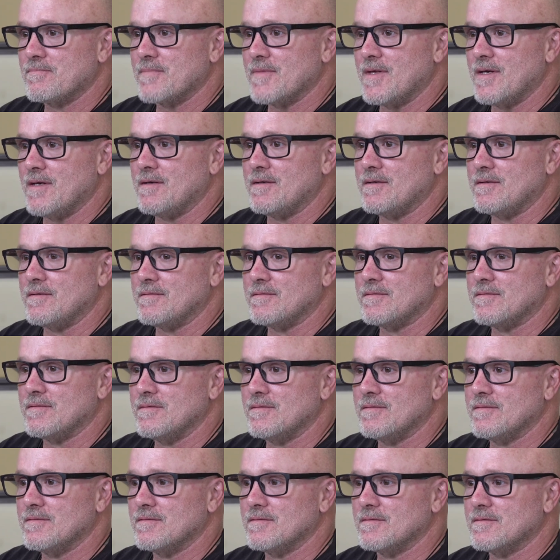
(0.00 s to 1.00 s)
And,
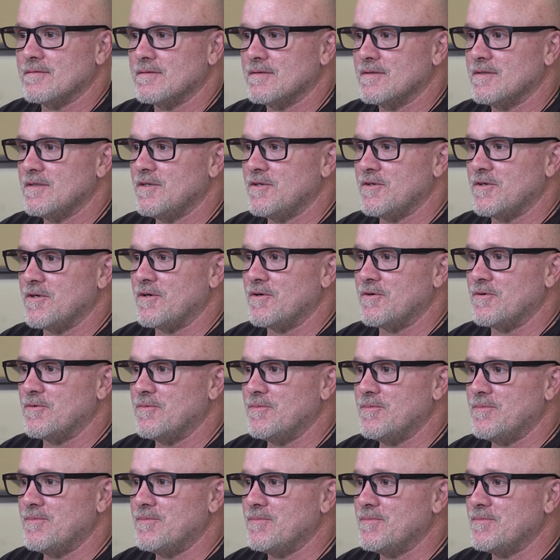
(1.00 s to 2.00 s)
you know,
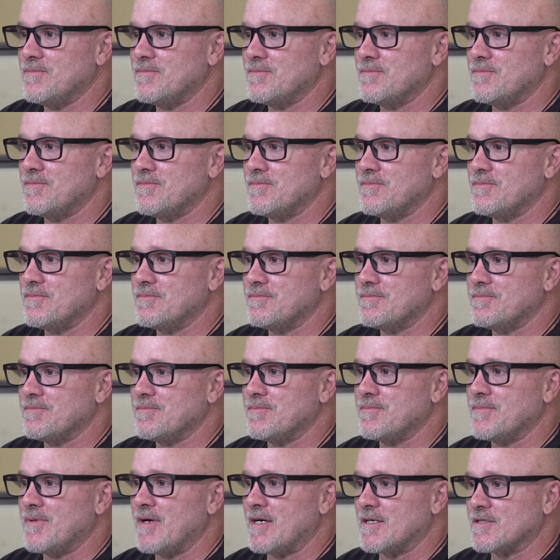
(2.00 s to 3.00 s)

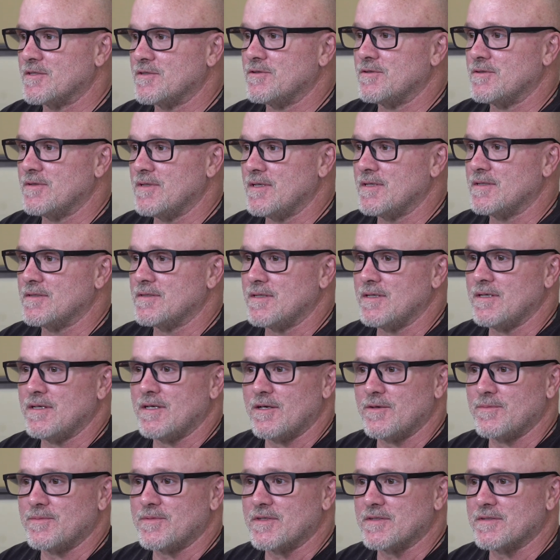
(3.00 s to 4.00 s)
Pastor Dixie
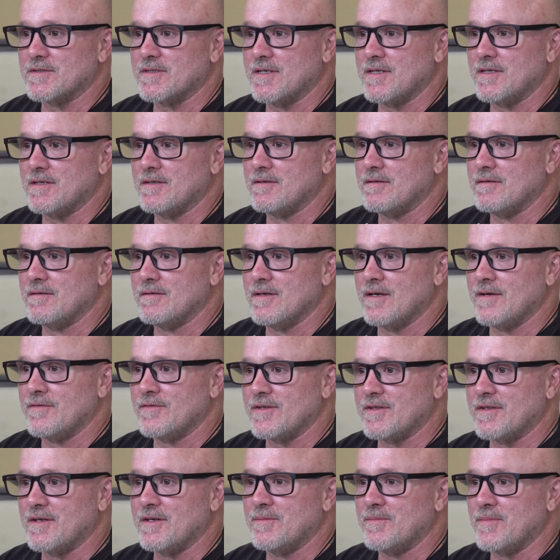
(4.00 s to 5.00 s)
helped us get
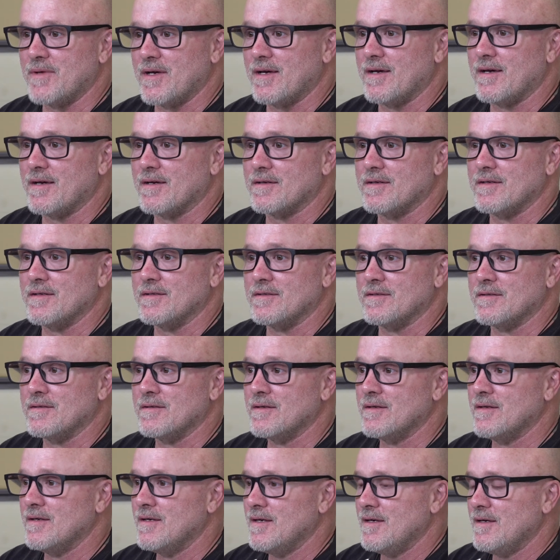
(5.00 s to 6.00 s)
everything back, and
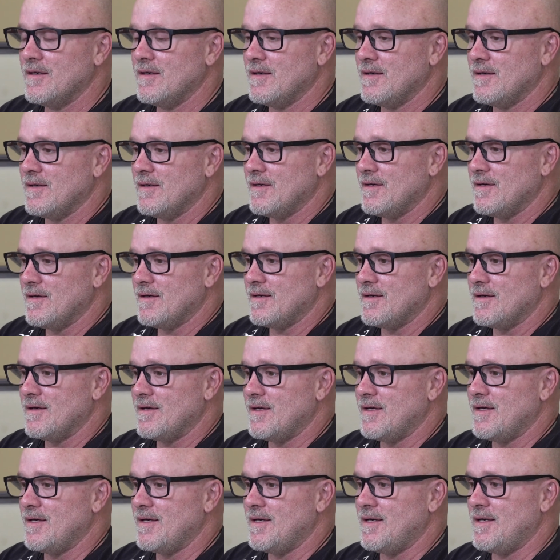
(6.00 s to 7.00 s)

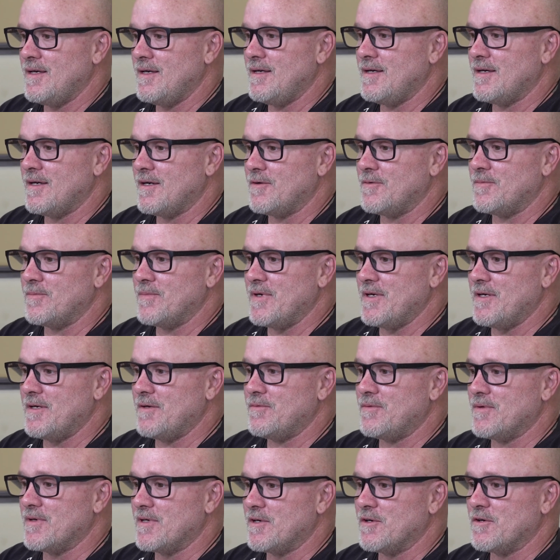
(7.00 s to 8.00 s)
he helped me
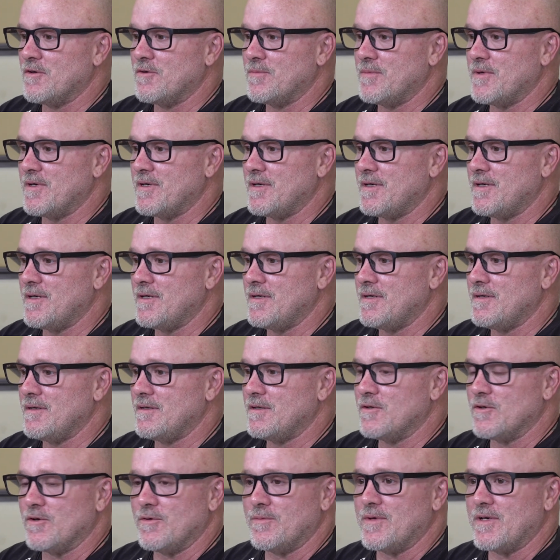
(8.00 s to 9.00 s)
when nobody
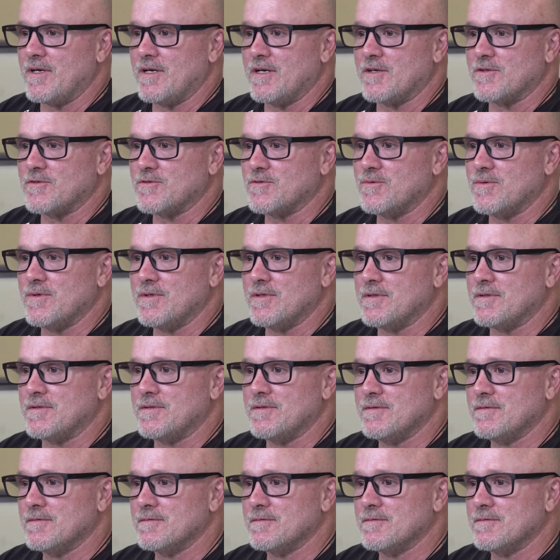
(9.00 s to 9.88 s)
else would.